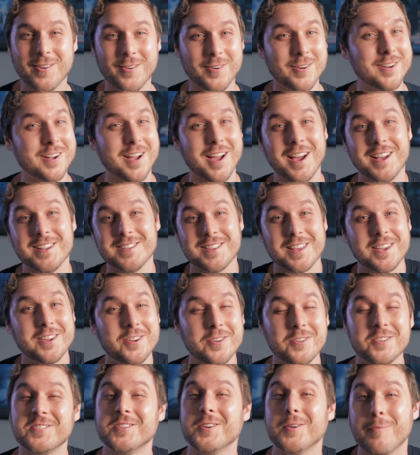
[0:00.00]
Well, guys, thank
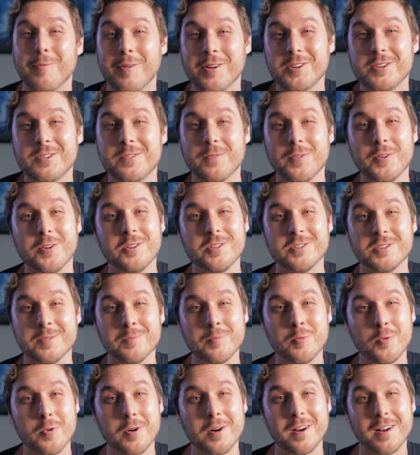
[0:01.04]
you so much for your
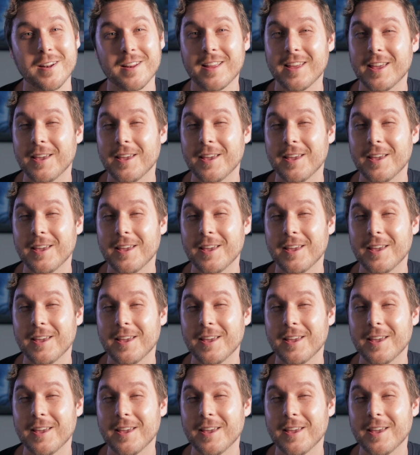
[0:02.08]
support.